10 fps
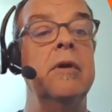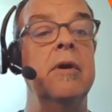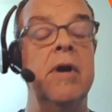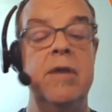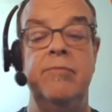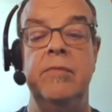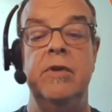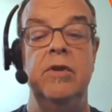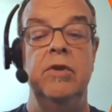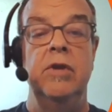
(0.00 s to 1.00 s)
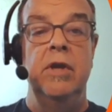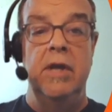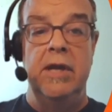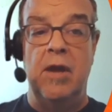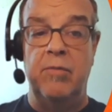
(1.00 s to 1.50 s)
All right.
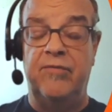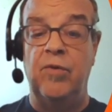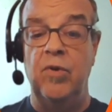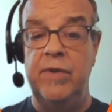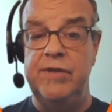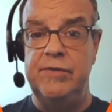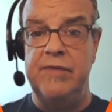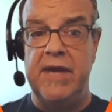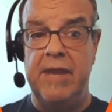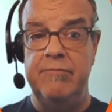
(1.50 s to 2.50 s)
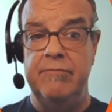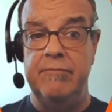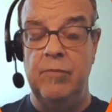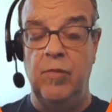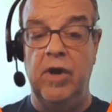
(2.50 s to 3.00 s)
Now, before we do that,
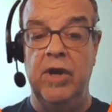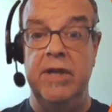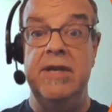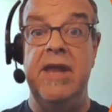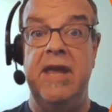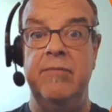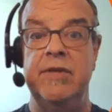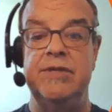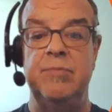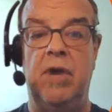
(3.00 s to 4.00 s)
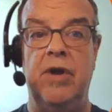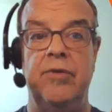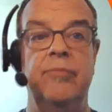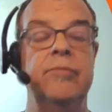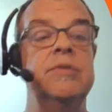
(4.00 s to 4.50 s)
we're going to name this model.